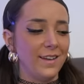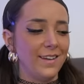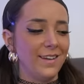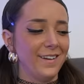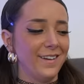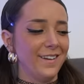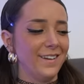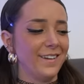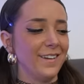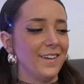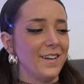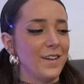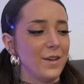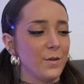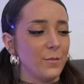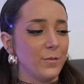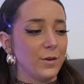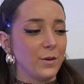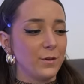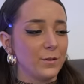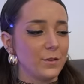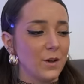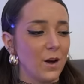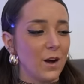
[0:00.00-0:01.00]

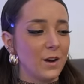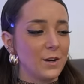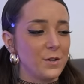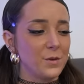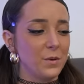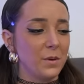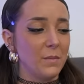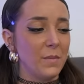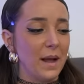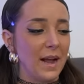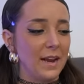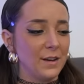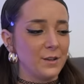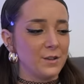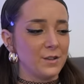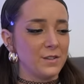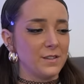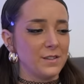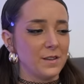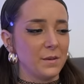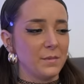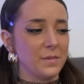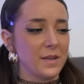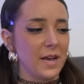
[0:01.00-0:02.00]
but it was hard to imagine
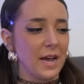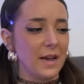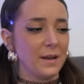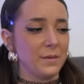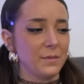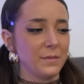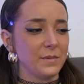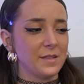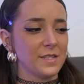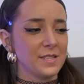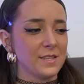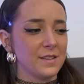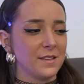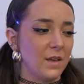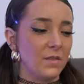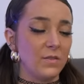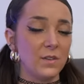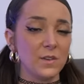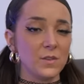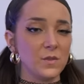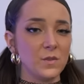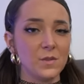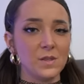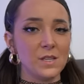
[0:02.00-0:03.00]
sometimes if
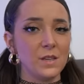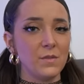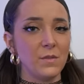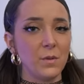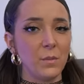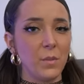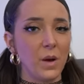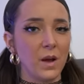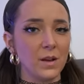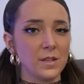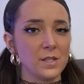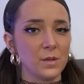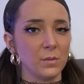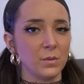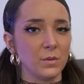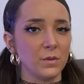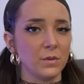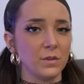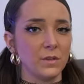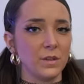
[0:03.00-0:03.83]
this was even possible,